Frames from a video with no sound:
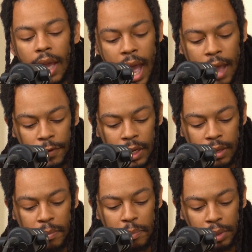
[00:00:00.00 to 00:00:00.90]

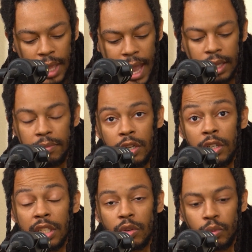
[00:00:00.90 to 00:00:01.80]
African Black
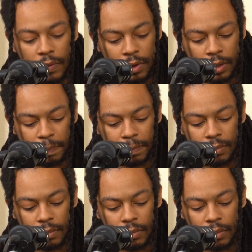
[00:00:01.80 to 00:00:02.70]
community is a river.
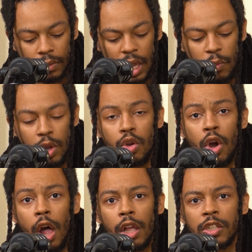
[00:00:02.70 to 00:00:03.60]
And we who
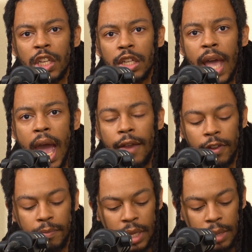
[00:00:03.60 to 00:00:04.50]
call ourselves
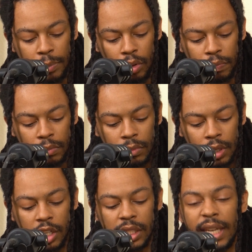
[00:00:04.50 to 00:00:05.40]
African people
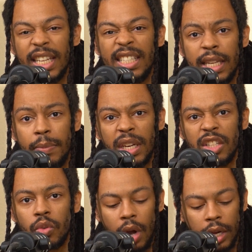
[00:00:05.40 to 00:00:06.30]
are standing deep in
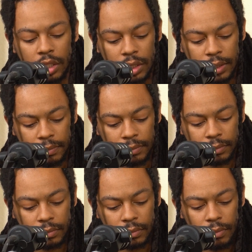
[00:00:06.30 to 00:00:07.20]
its waters.
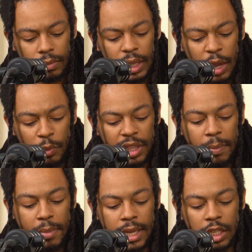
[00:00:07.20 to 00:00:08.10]
And with
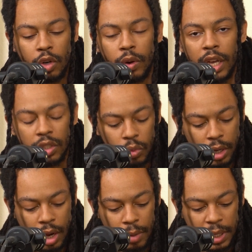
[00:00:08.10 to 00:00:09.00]
amazing grace,
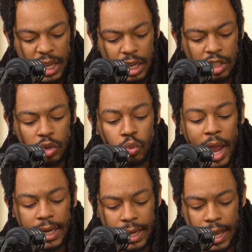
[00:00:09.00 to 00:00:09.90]
we are beginning to
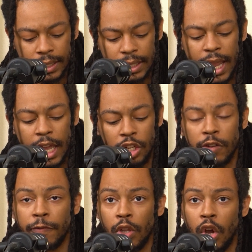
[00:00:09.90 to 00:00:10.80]
recognize the
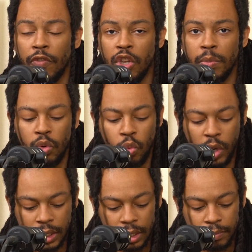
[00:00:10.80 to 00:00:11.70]
ancient flow of human
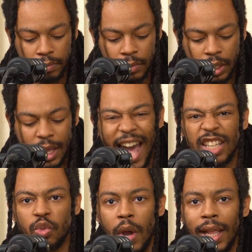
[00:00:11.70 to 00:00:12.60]
wisdom,
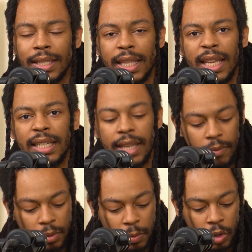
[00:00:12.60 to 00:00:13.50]
as well as the
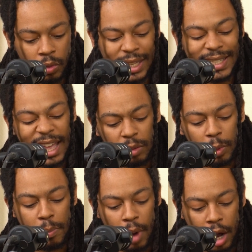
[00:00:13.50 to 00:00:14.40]

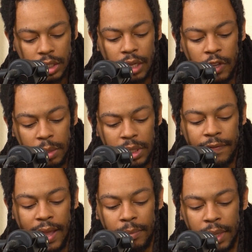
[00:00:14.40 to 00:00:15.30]
indelible marks of human
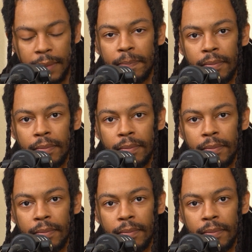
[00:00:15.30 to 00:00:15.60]
development.